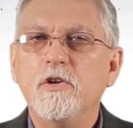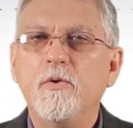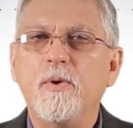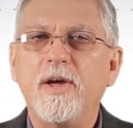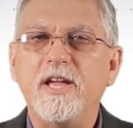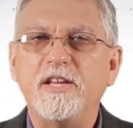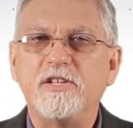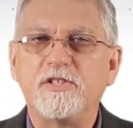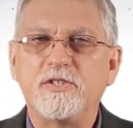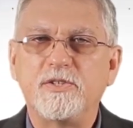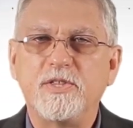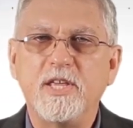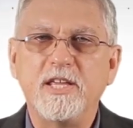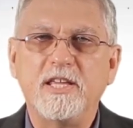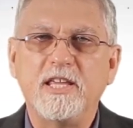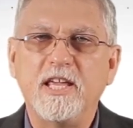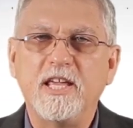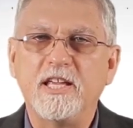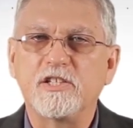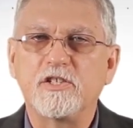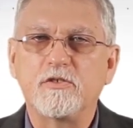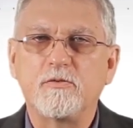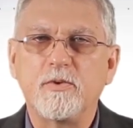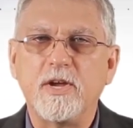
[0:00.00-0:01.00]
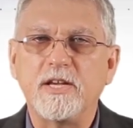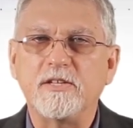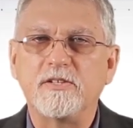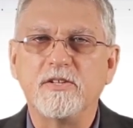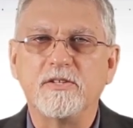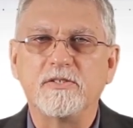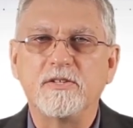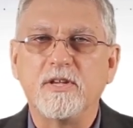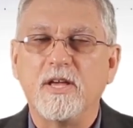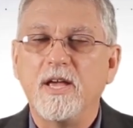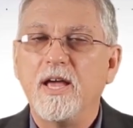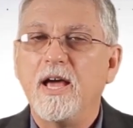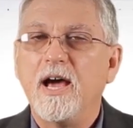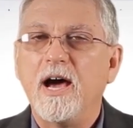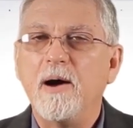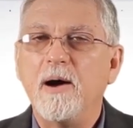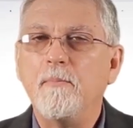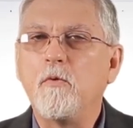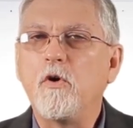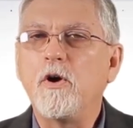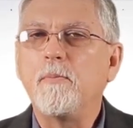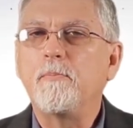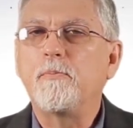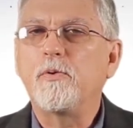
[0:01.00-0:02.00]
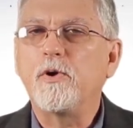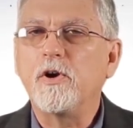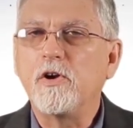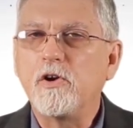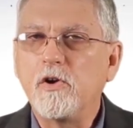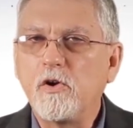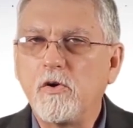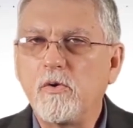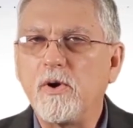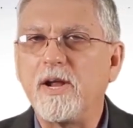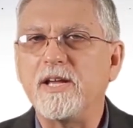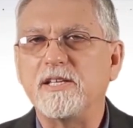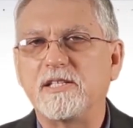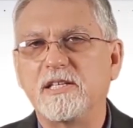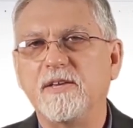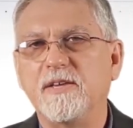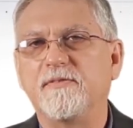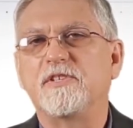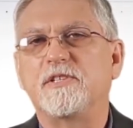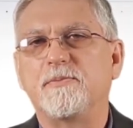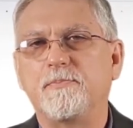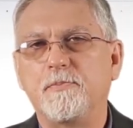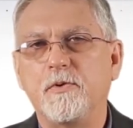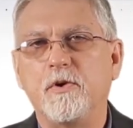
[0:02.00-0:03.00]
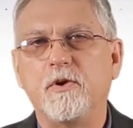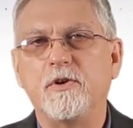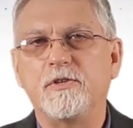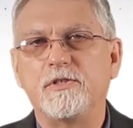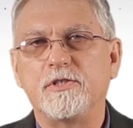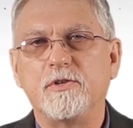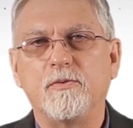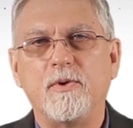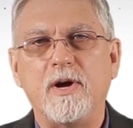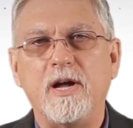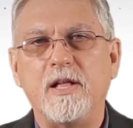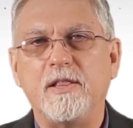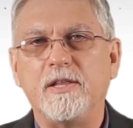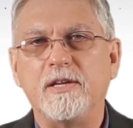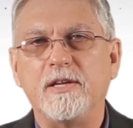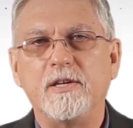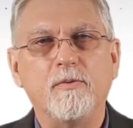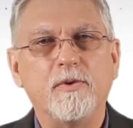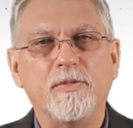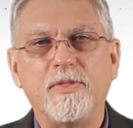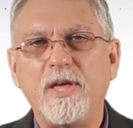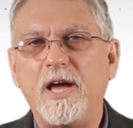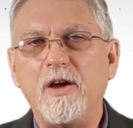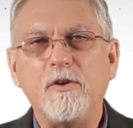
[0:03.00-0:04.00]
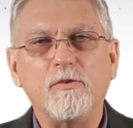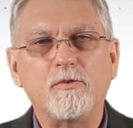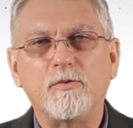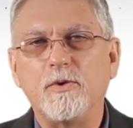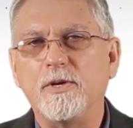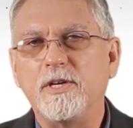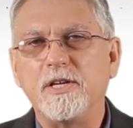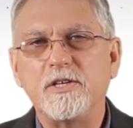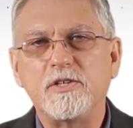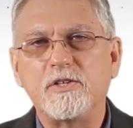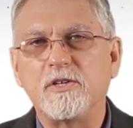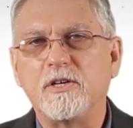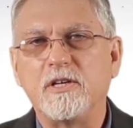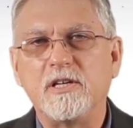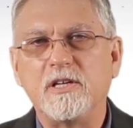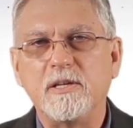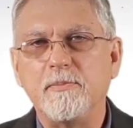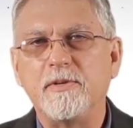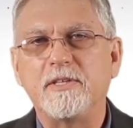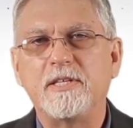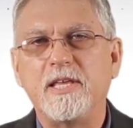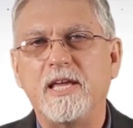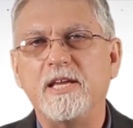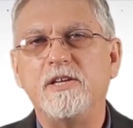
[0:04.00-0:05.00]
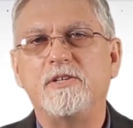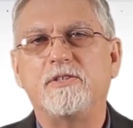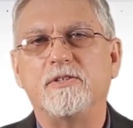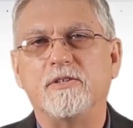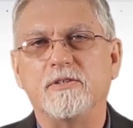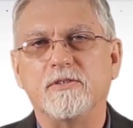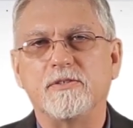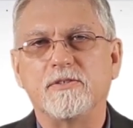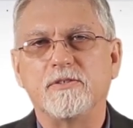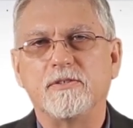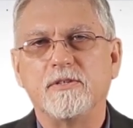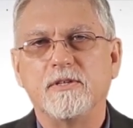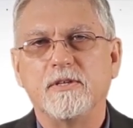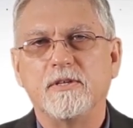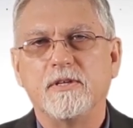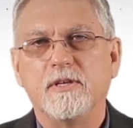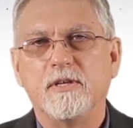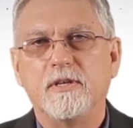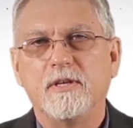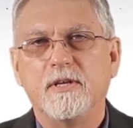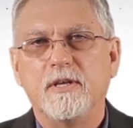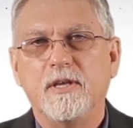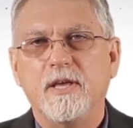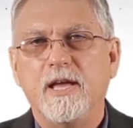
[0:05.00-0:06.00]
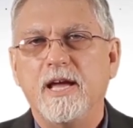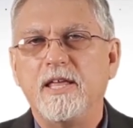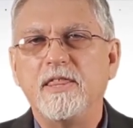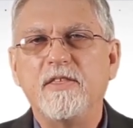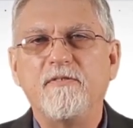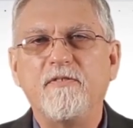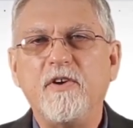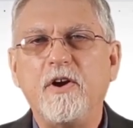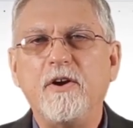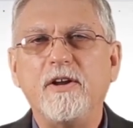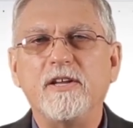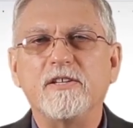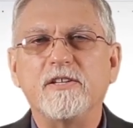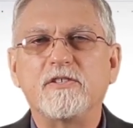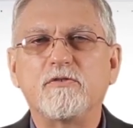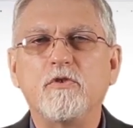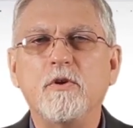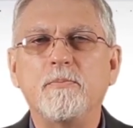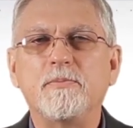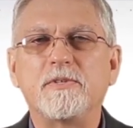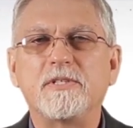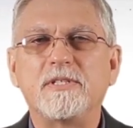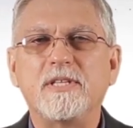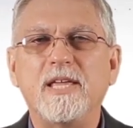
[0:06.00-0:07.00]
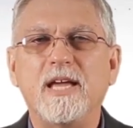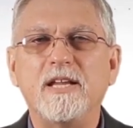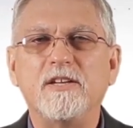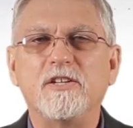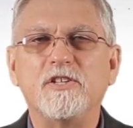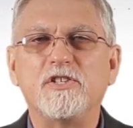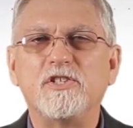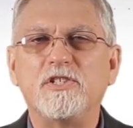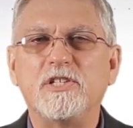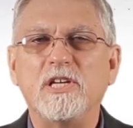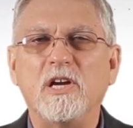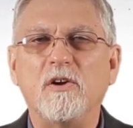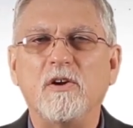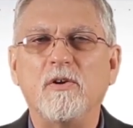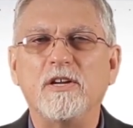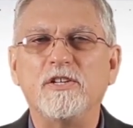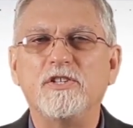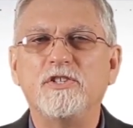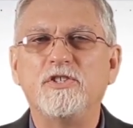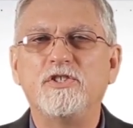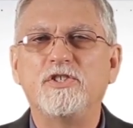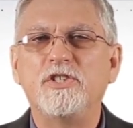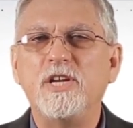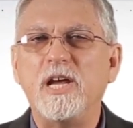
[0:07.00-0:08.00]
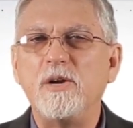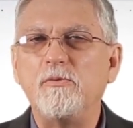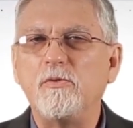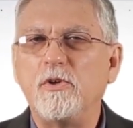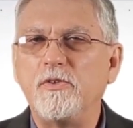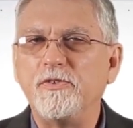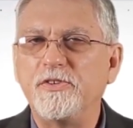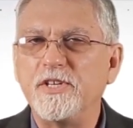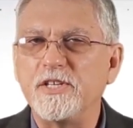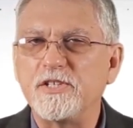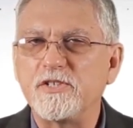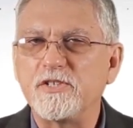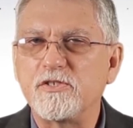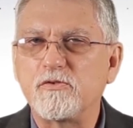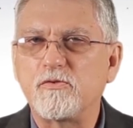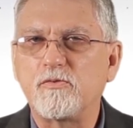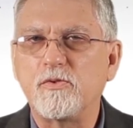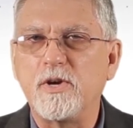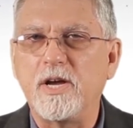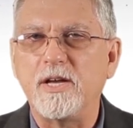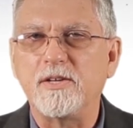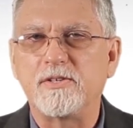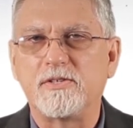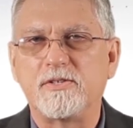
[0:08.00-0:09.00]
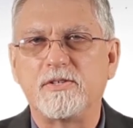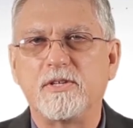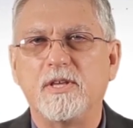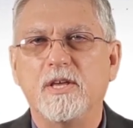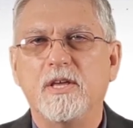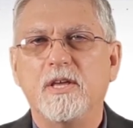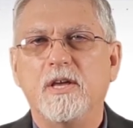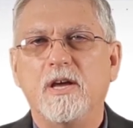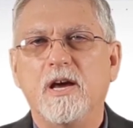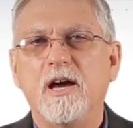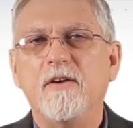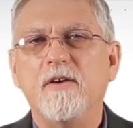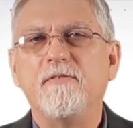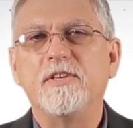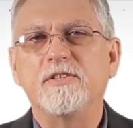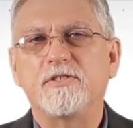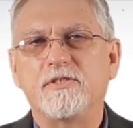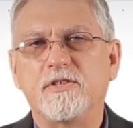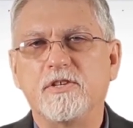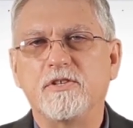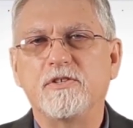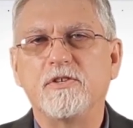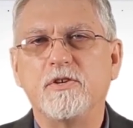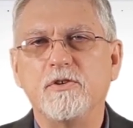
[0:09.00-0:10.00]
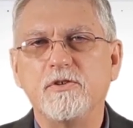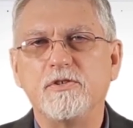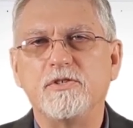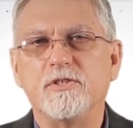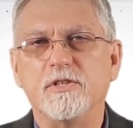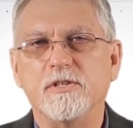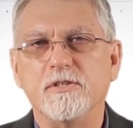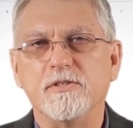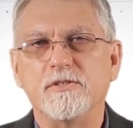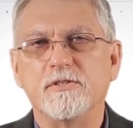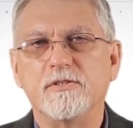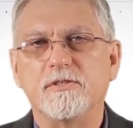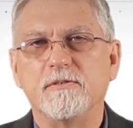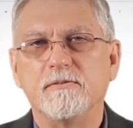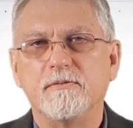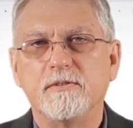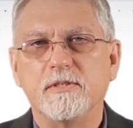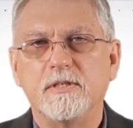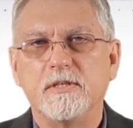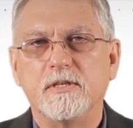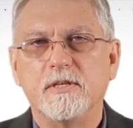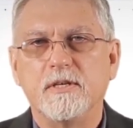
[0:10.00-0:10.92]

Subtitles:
New Age thinking stresses a more progressive spirituality without traditional limitations, and the various groups tend to share a general distrust of institutions.